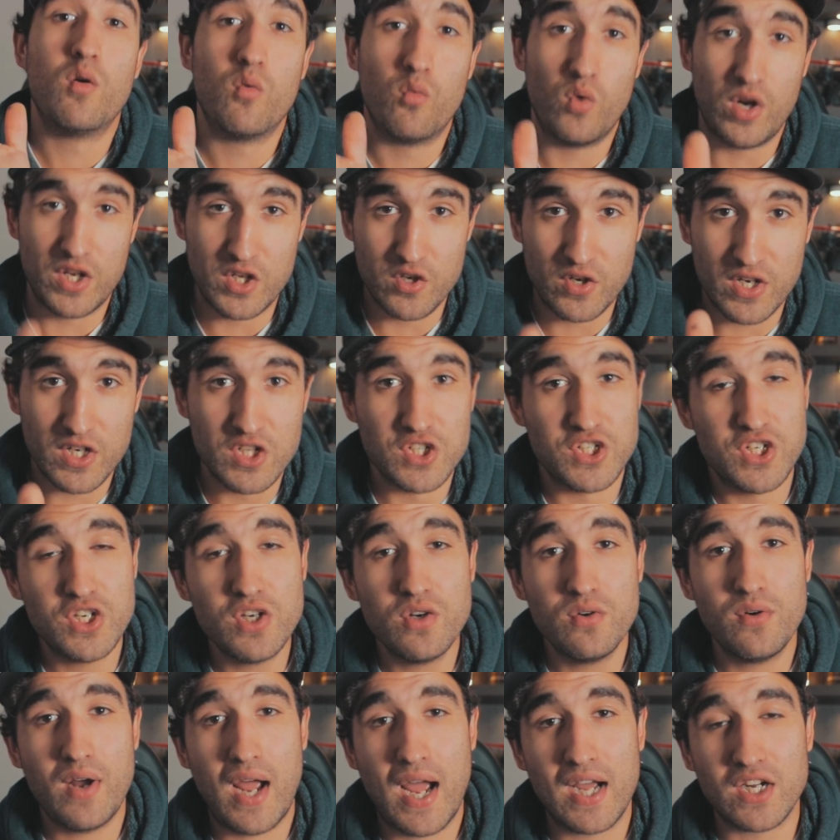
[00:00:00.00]
What you can
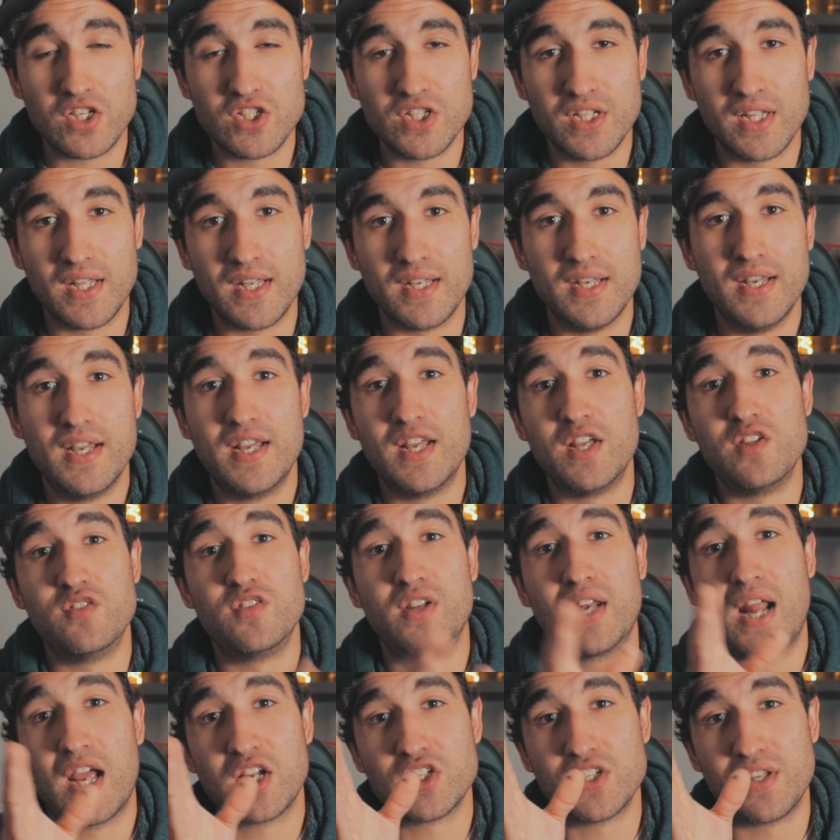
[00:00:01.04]
do actually is
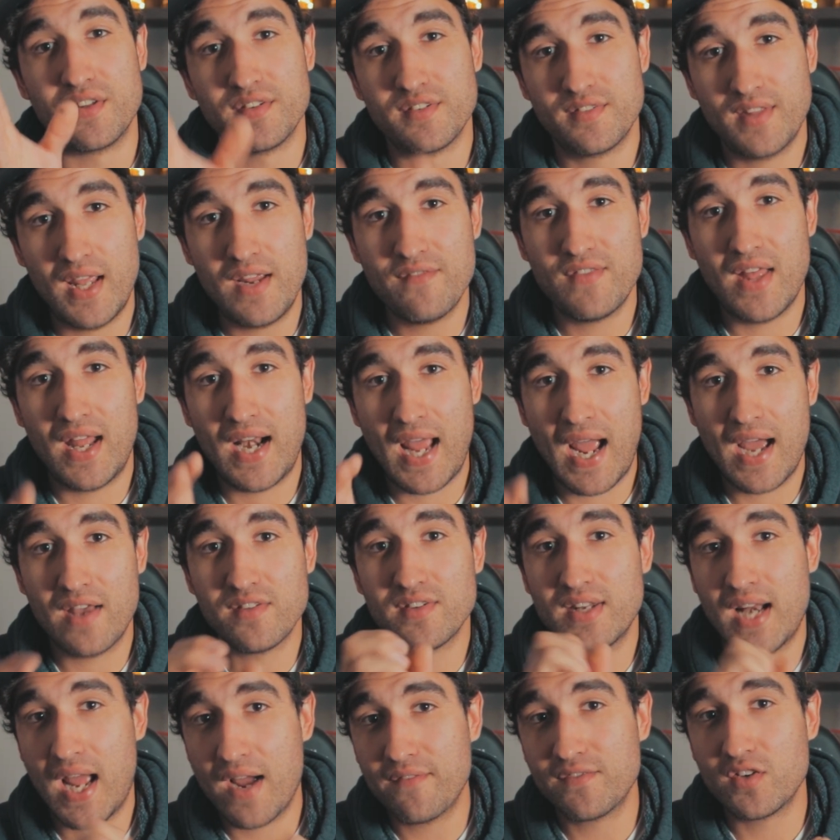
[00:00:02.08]
you can actually save that as
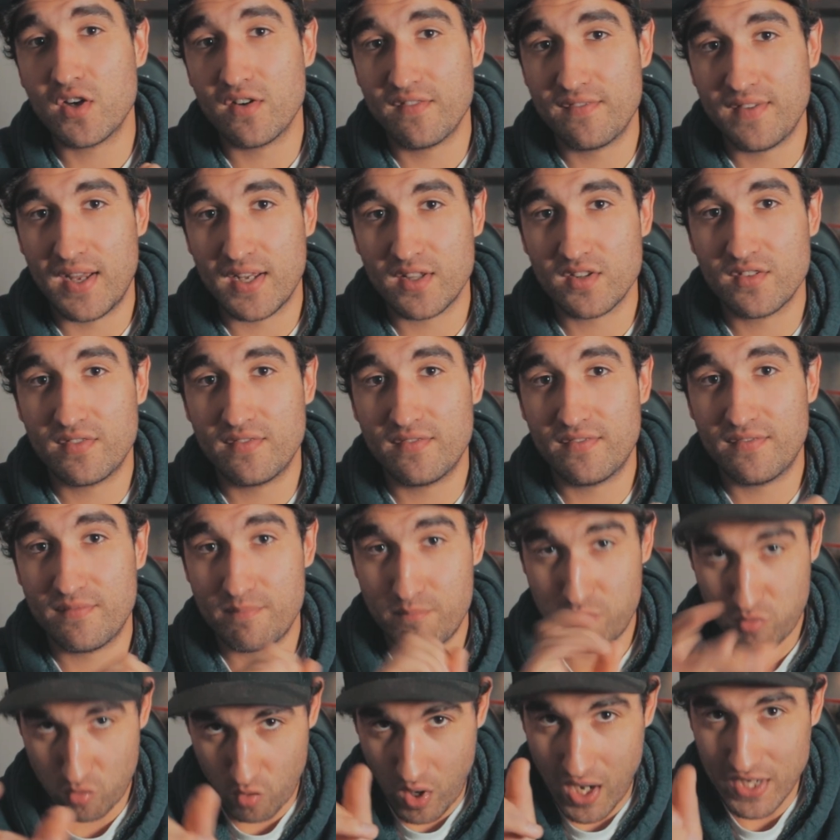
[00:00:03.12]
an After Effects
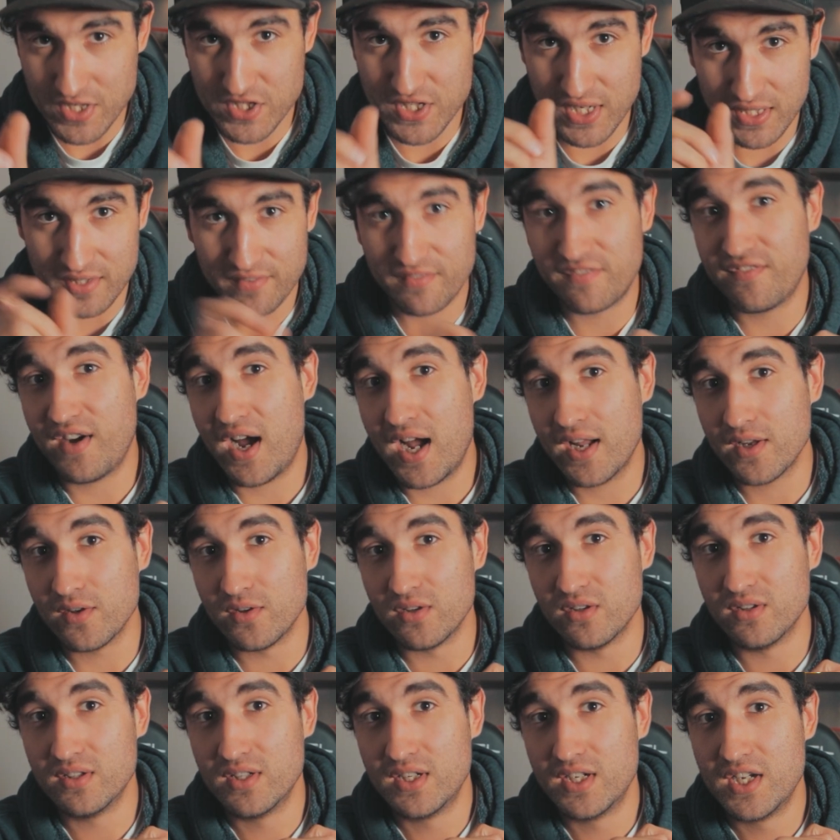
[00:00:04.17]
project
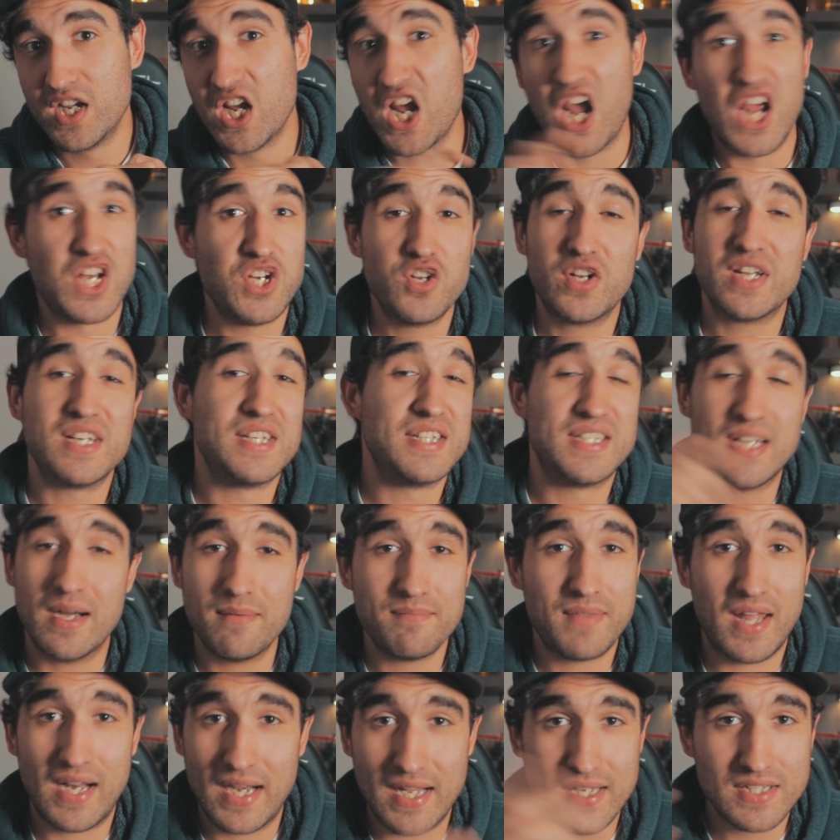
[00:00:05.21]
file, and you can
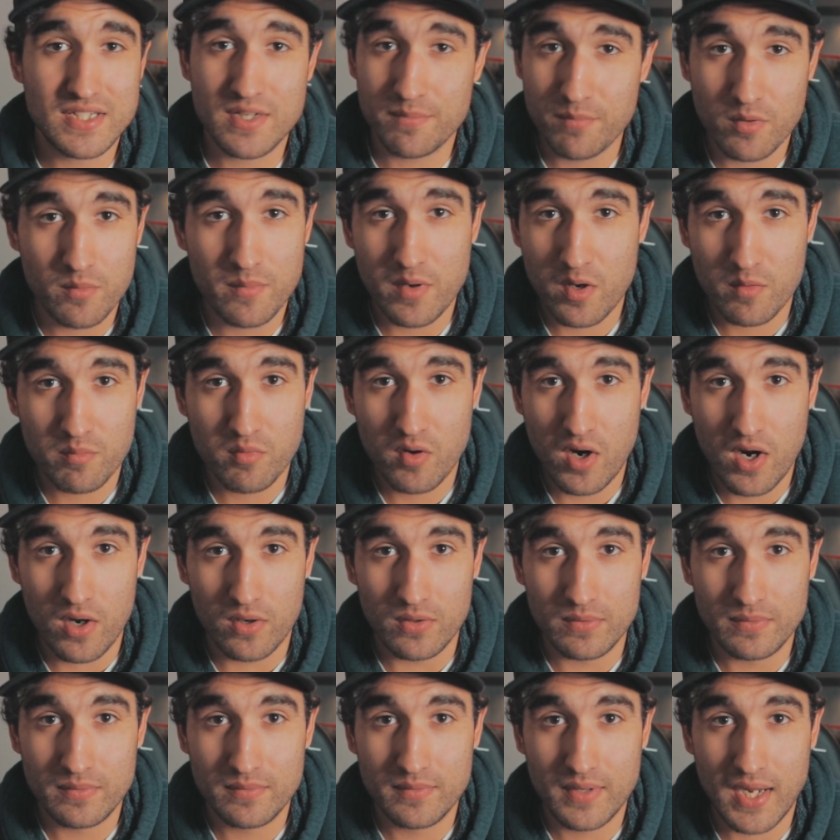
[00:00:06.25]
dump that into Premiere Pro.
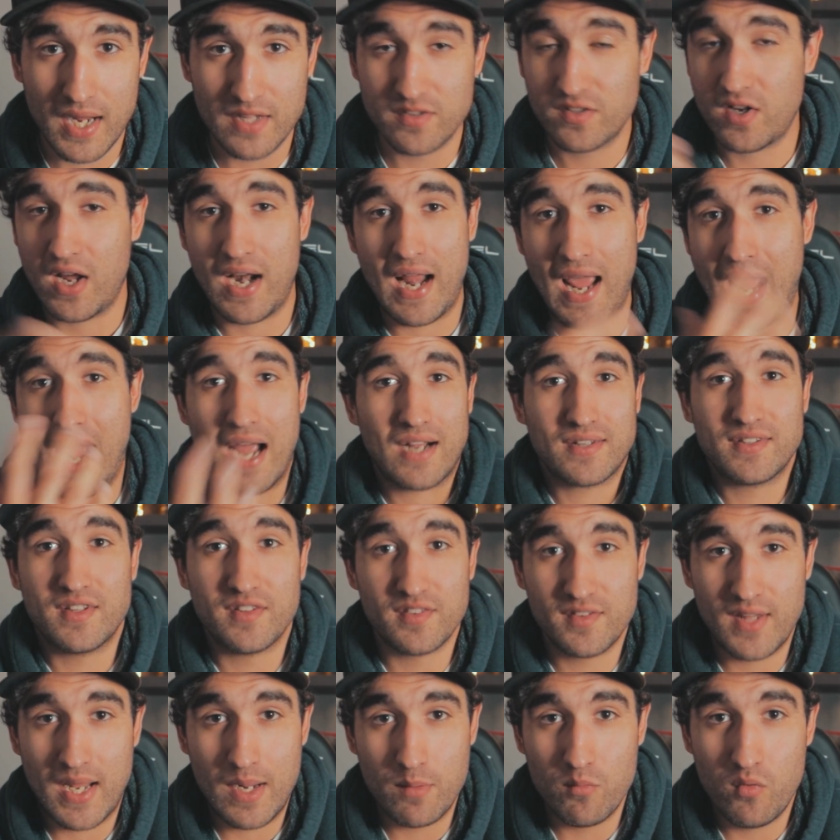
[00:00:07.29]
It's going to act the
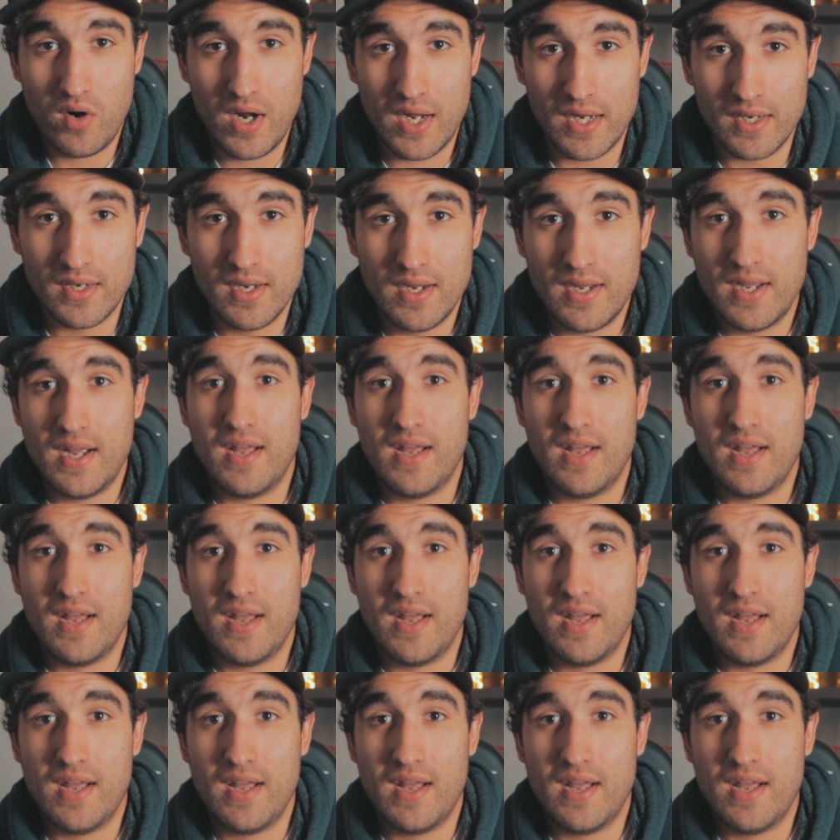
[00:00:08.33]
same way.